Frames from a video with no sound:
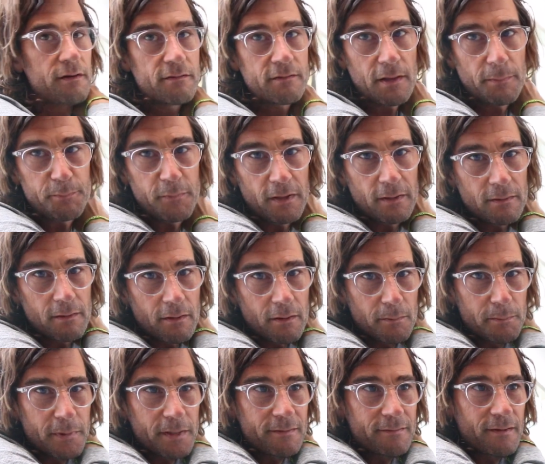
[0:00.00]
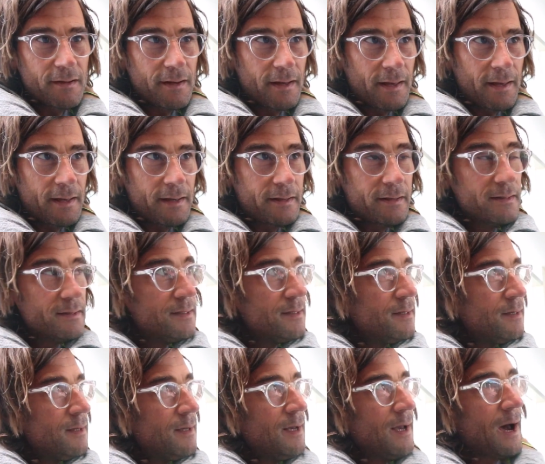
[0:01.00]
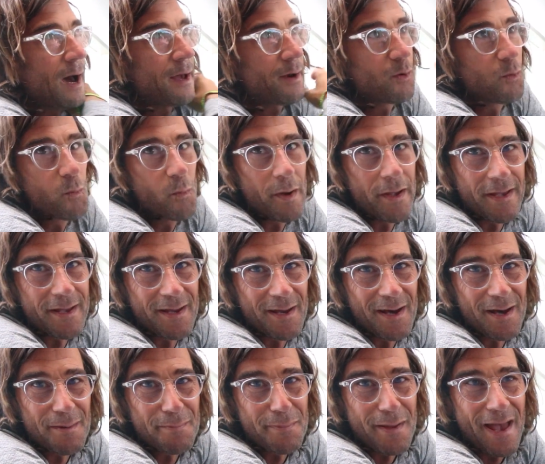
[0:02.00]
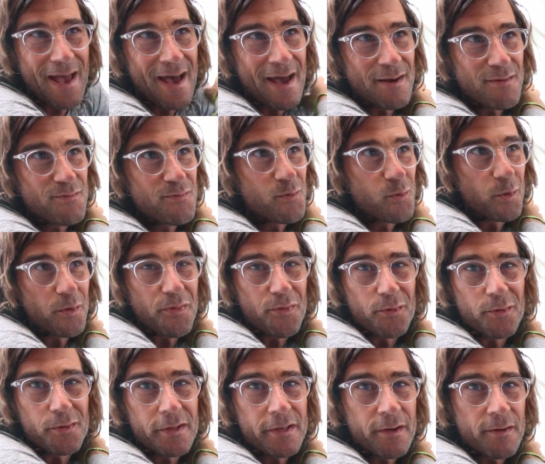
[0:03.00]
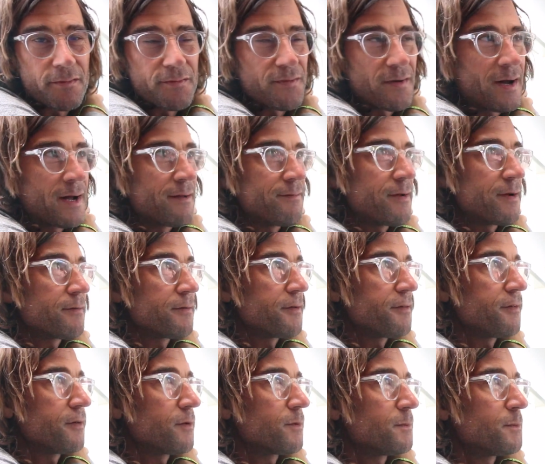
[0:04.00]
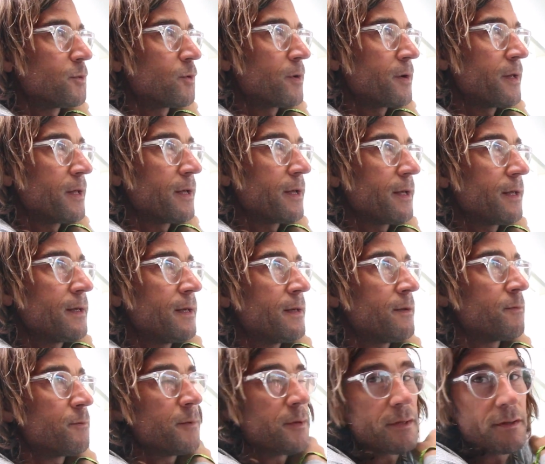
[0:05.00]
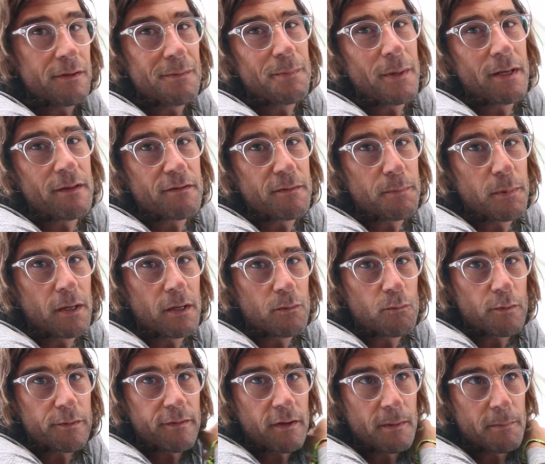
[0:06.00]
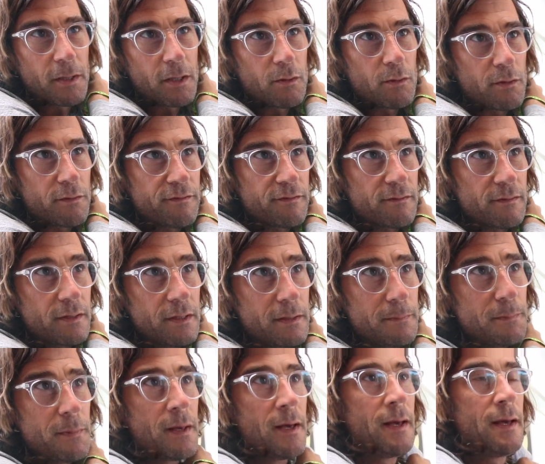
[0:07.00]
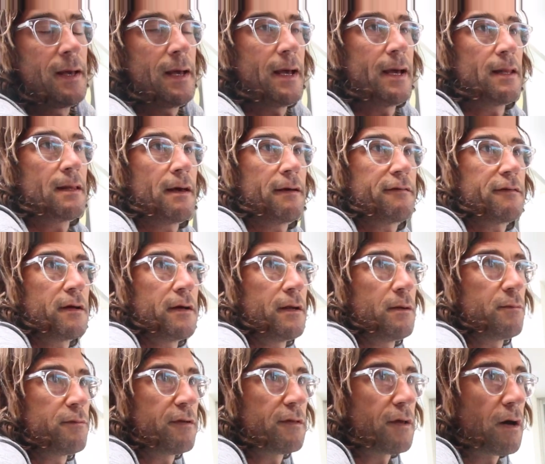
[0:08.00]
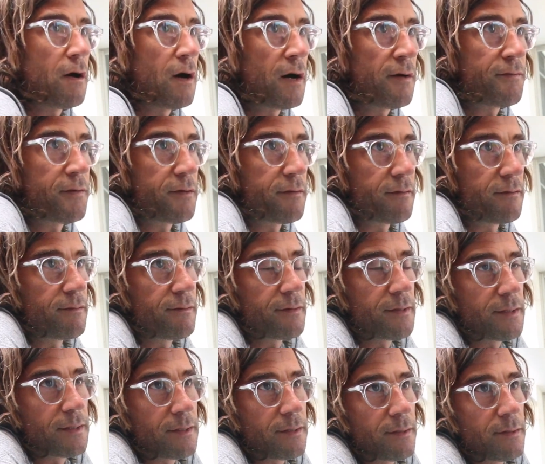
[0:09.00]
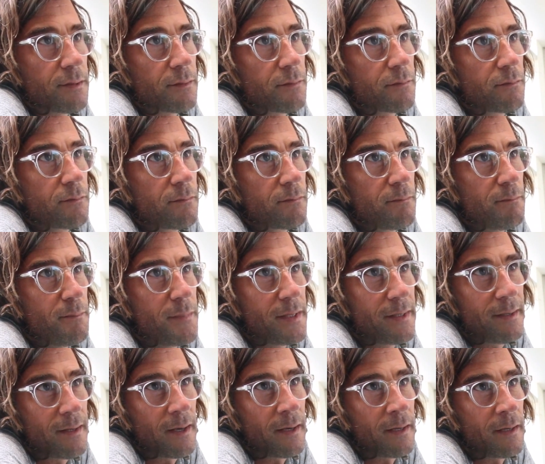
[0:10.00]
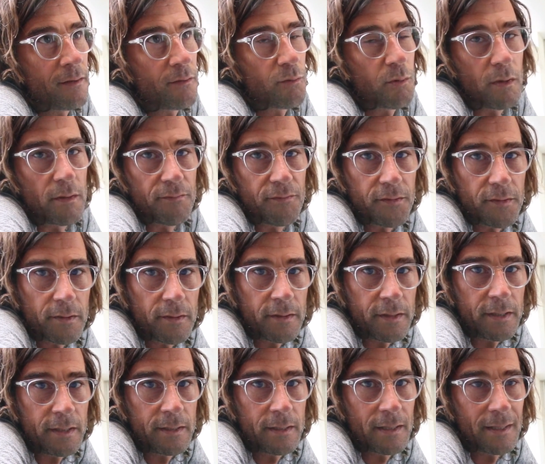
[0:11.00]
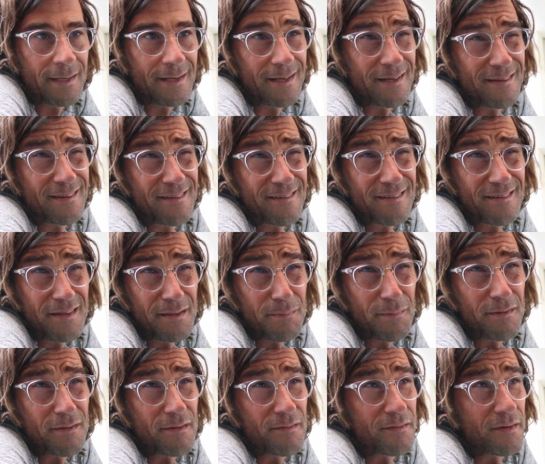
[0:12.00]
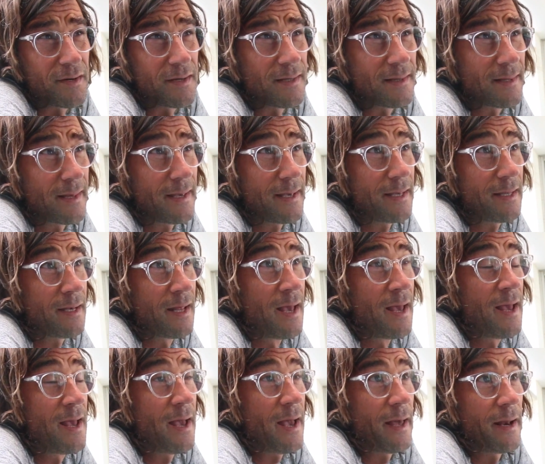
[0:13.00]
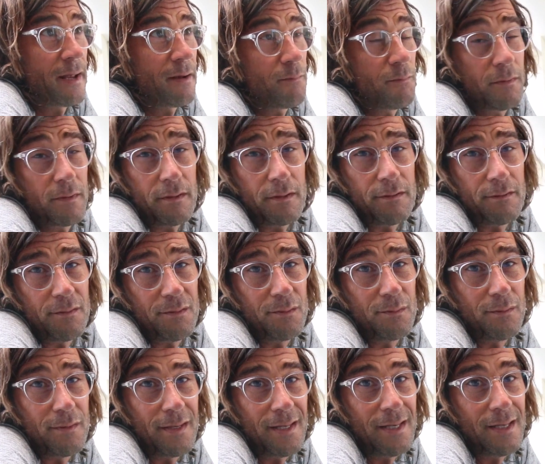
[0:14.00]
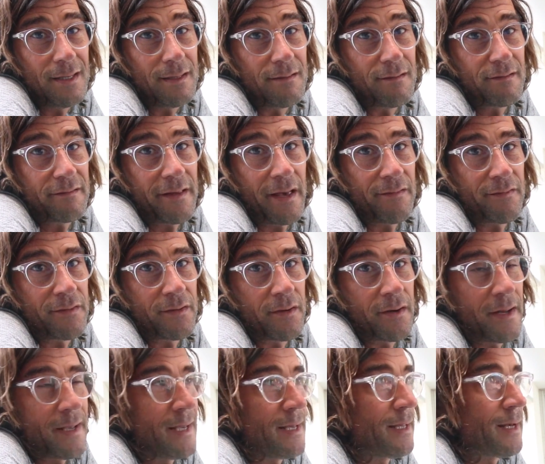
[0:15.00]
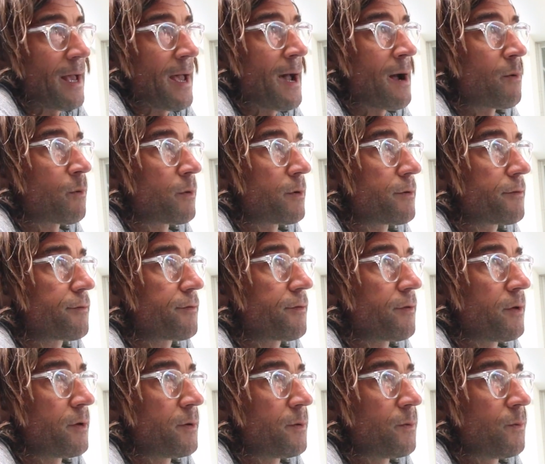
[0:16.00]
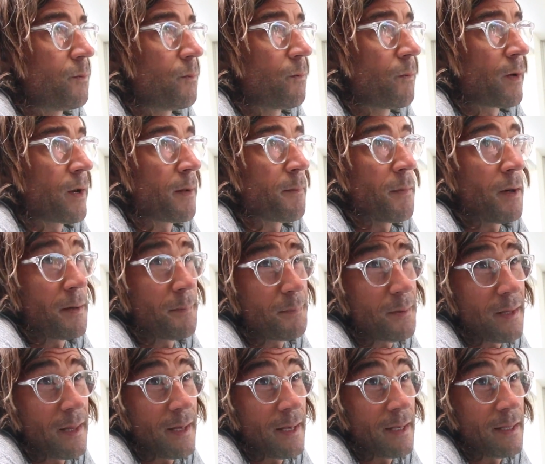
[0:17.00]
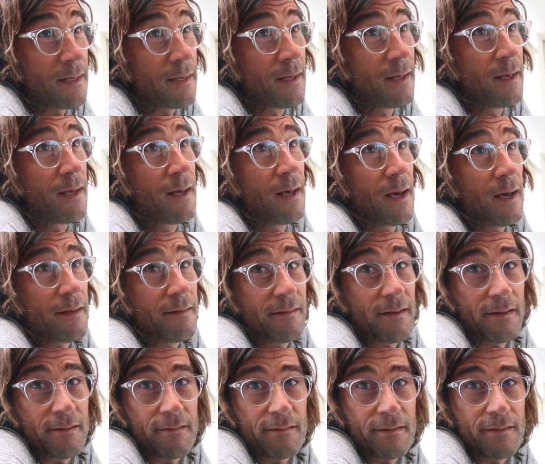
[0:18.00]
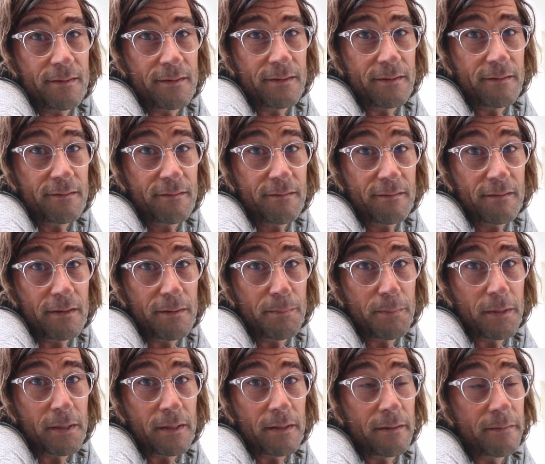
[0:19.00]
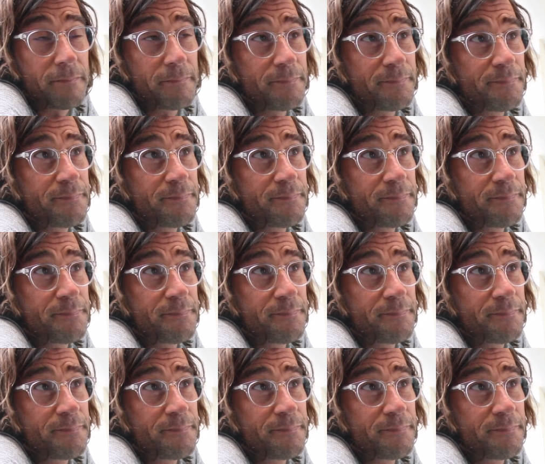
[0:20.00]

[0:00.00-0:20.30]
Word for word: Slept in a little bit today. I don't wake up at four thirty or five every single morning. It really depends upon what time I go to sleep. And last night I was at the office until midnight, twelve thirty. I didn't get to sleep until very late. And I really do need seven or eight hours. So when I'm up late, I tend to sleep in.